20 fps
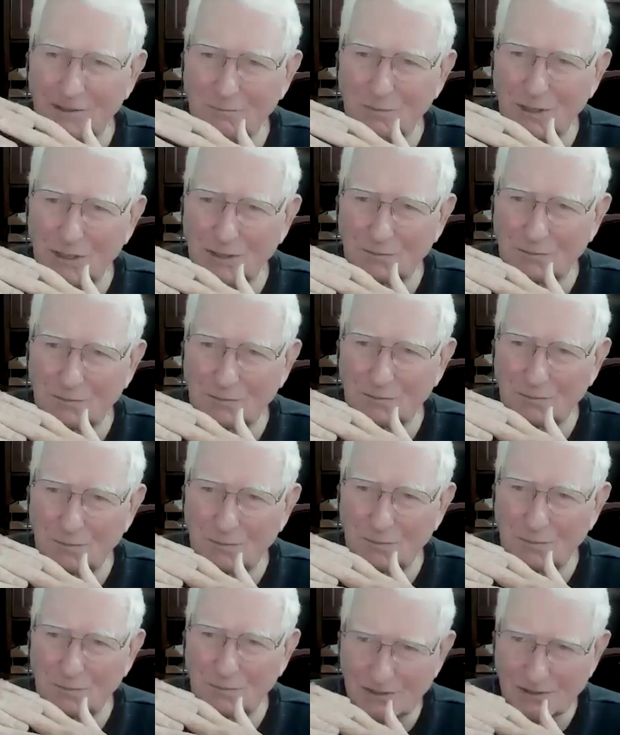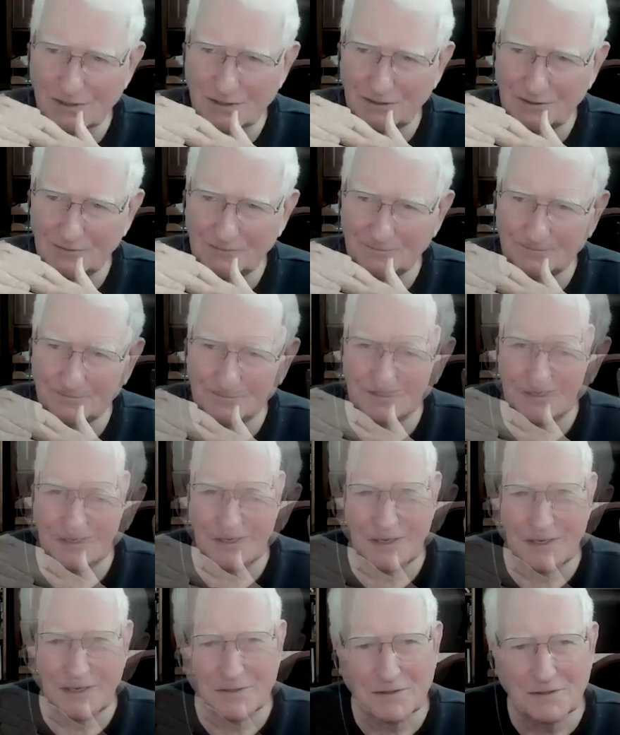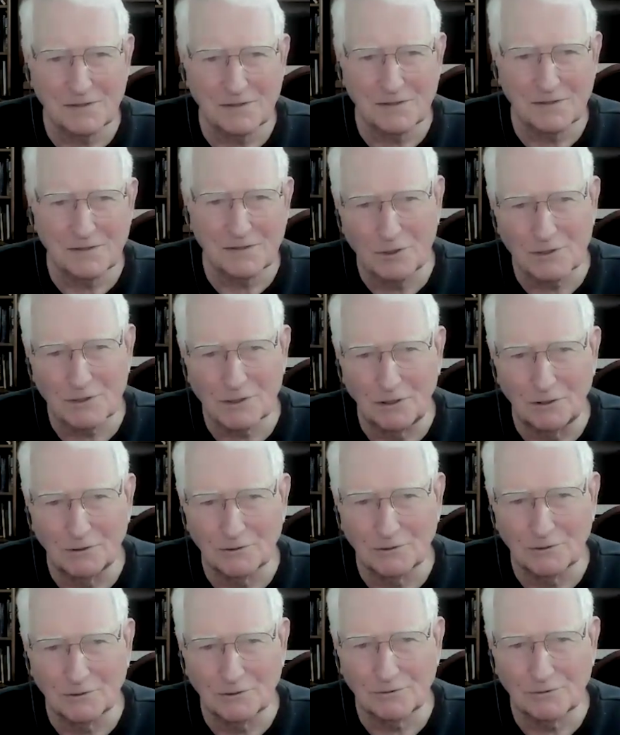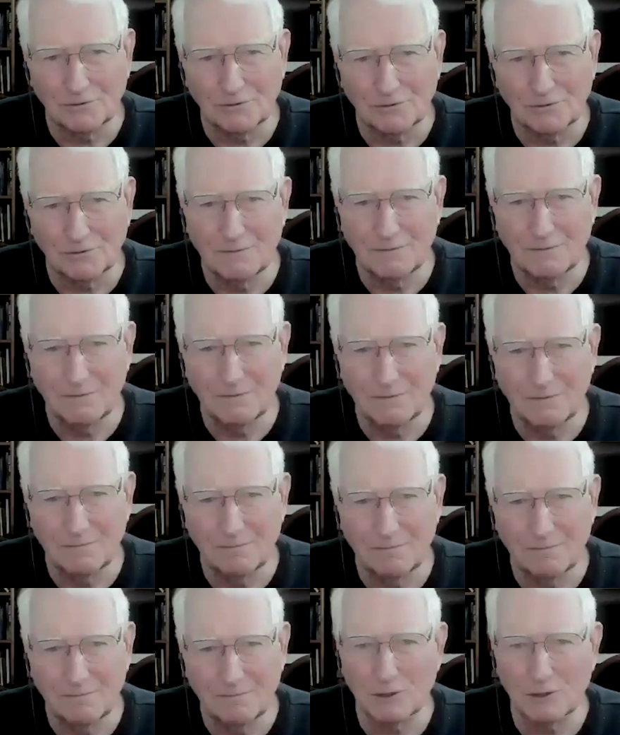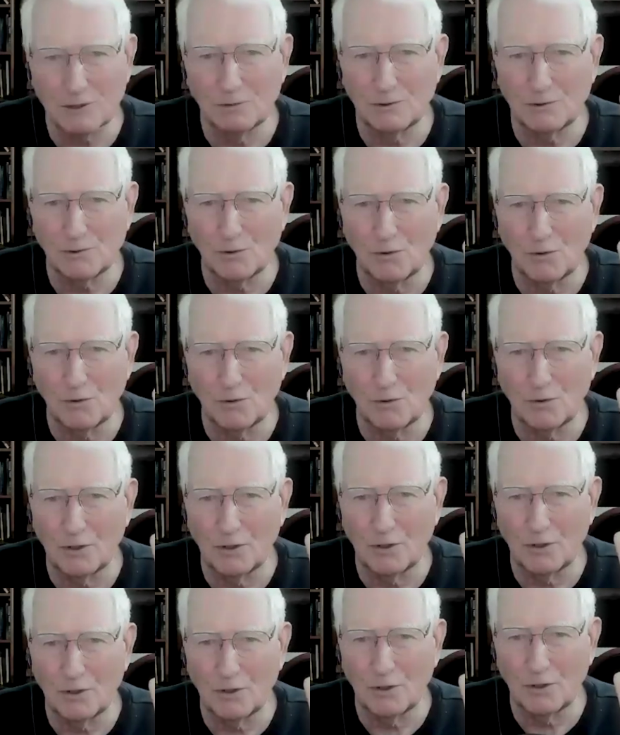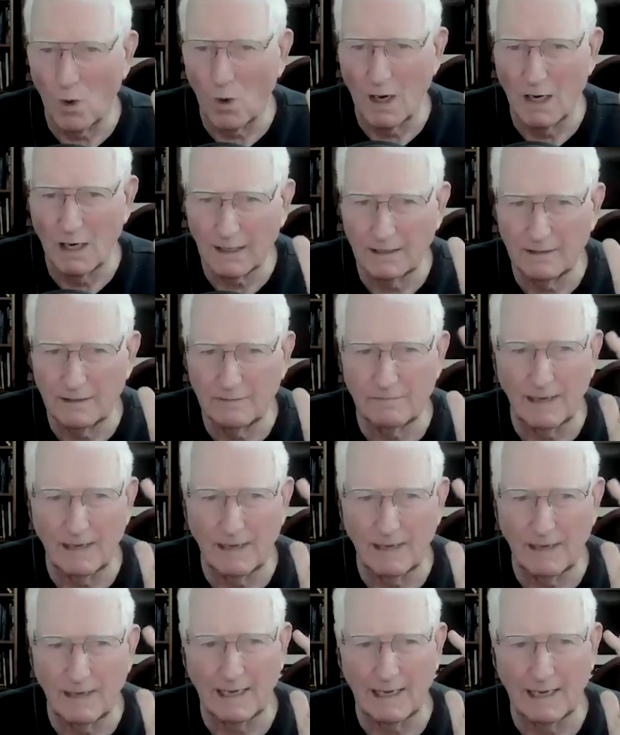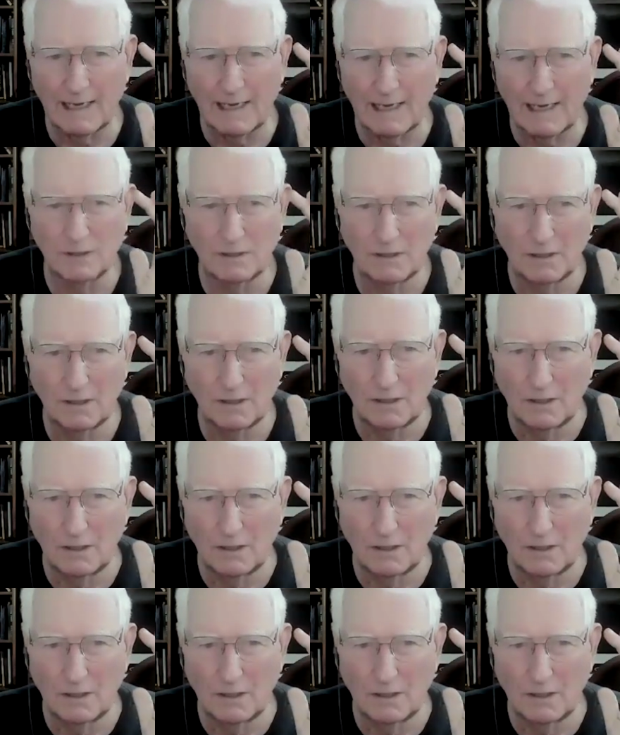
I can be at peace. He says cross culturally, spiritual joy is widely valued.